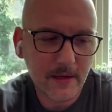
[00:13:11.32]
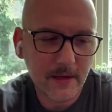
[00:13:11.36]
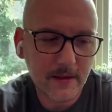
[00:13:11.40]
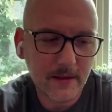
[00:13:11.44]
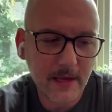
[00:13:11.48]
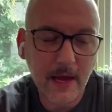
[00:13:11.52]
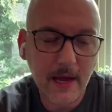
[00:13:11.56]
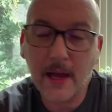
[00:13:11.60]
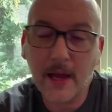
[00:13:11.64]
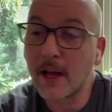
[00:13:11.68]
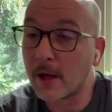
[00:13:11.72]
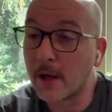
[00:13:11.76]

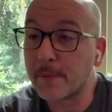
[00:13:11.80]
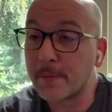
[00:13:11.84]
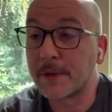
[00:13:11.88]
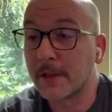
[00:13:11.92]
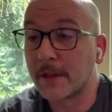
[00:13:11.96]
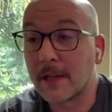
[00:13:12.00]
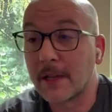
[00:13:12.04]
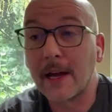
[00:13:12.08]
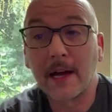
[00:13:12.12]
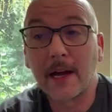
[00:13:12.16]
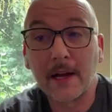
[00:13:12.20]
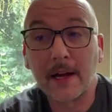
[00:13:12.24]
that helped a
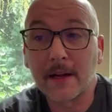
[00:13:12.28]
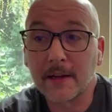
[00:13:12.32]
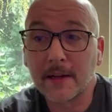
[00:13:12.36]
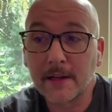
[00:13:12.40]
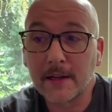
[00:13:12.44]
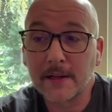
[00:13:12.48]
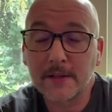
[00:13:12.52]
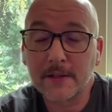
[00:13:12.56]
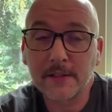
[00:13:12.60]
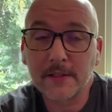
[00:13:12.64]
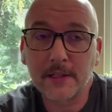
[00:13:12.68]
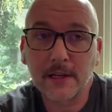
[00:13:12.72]
lot,
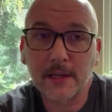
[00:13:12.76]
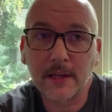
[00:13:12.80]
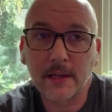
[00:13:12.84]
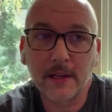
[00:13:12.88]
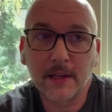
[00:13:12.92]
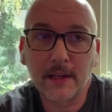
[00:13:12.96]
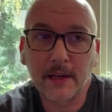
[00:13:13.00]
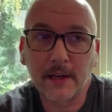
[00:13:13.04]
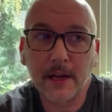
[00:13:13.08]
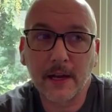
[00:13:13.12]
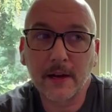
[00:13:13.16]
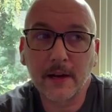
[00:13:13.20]
honestly.
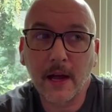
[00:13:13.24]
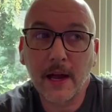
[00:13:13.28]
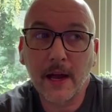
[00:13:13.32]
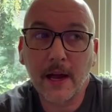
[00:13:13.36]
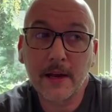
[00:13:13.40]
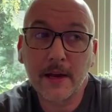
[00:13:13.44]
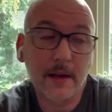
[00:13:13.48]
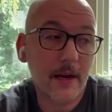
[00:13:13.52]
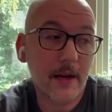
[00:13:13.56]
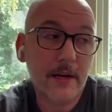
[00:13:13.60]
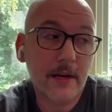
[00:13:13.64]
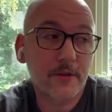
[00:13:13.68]
Like
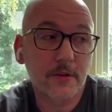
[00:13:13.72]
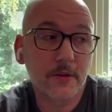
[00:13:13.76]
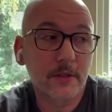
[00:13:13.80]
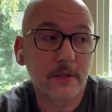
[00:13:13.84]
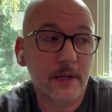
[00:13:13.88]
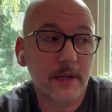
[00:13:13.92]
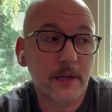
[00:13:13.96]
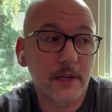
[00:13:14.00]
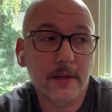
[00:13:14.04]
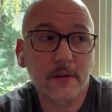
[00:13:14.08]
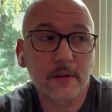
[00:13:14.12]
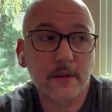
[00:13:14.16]
I
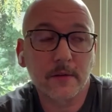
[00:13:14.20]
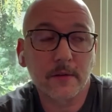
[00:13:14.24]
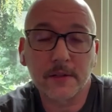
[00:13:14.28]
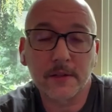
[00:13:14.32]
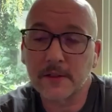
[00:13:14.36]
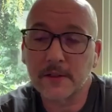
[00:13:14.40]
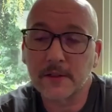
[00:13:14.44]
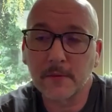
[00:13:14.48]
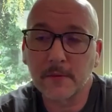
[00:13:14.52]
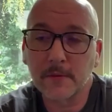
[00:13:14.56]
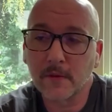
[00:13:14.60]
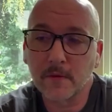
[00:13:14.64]
truly I don't know what
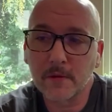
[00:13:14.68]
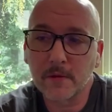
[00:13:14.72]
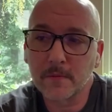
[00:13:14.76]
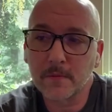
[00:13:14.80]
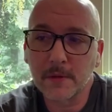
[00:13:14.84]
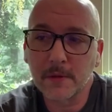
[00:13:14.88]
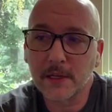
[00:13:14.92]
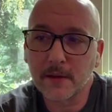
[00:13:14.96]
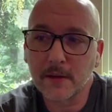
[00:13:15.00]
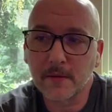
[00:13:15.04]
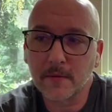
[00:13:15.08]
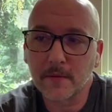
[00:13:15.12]
this movie would
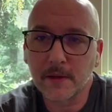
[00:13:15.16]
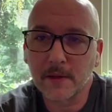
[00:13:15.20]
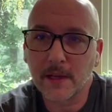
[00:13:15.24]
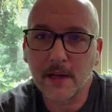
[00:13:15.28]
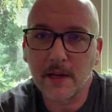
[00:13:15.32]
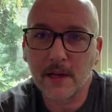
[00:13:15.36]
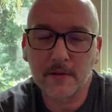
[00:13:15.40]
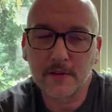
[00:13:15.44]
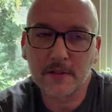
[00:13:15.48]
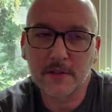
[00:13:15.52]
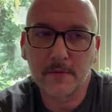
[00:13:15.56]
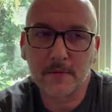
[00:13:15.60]
be
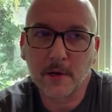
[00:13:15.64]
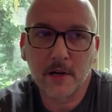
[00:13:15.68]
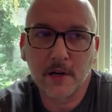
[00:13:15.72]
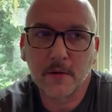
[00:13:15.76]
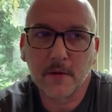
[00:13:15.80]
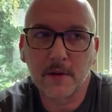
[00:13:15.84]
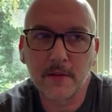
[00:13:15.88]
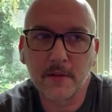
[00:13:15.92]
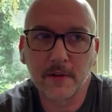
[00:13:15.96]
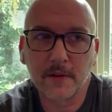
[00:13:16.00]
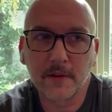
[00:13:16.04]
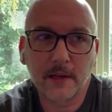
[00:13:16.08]
without Samara
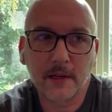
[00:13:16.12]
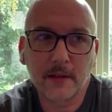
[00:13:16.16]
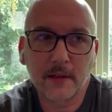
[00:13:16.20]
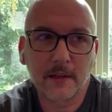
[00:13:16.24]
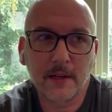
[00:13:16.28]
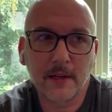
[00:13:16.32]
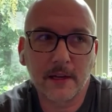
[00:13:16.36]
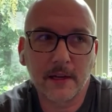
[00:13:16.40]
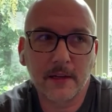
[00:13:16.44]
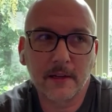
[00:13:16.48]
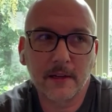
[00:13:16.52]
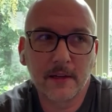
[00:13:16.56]
Weaving.
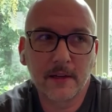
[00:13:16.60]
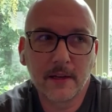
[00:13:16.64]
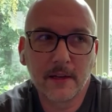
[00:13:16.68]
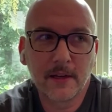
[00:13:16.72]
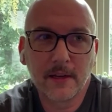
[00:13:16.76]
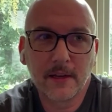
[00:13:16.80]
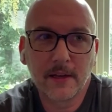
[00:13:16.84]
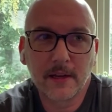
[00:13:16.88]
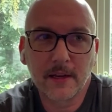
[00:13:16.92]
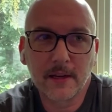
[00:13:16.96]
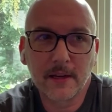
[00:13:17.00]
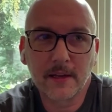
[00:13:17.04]
Like
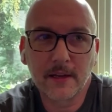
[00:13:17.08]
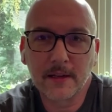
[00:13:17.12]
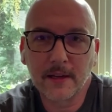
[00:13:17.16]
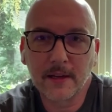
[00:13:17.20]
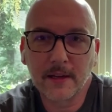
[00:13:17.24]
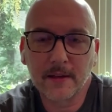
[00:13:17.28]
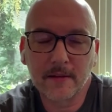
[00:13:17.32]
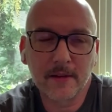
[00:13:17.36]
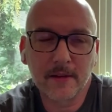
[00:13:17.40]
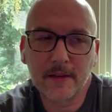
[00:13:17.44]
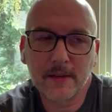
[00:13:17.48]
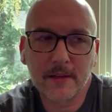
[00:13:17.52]

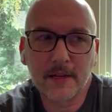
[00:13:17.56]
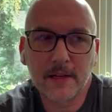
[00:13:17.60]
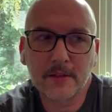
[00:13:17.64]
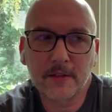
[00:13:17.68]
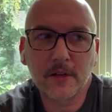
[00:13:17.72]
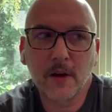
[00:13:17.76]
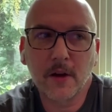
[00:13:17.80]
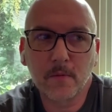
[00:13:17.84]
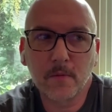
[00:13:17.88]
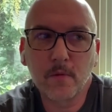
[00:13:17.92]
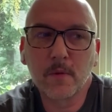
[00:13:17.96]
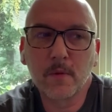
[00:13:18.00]
it's
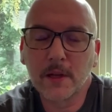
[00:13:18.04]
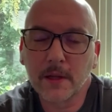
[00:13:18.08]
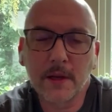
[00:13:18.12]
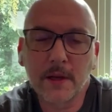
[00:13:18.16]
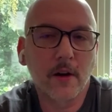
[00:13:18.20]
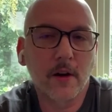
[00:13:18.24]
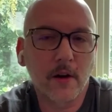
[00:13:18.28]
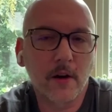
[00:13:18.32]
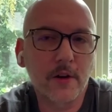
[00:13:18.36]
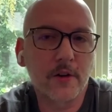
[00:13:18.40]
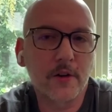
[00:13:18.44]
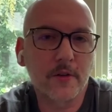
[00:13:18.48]
really
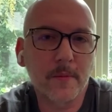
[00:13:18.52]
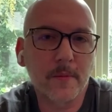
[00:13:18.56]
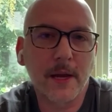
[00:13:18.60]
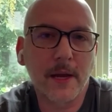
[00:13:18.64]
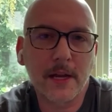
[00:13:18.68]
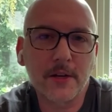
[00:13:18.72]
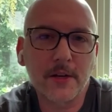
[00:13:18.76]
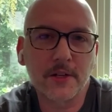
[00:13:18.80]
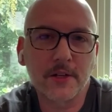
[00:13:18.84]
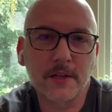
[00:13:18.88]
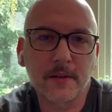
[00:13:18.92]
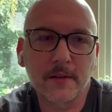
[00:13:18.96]
hard to
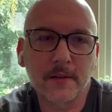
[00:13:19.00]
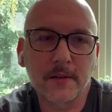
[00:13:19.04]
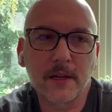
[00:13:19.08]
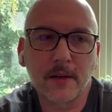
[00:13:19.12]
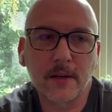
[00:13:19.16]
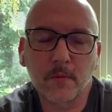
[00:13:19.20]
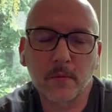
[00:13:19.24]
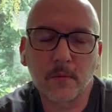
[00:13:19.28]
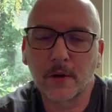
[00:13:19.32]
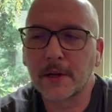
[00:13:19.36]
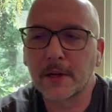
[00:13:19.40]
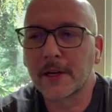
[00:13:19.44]
imagine
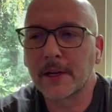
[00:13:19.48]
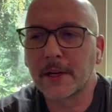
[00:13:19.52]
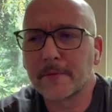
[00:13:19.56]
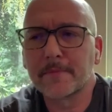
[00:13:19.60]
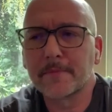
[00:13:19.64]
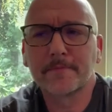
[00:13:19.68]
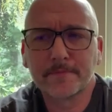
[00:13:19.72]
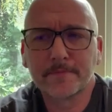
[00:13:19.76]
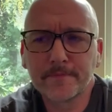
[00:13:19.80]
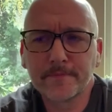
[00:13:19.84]
it working.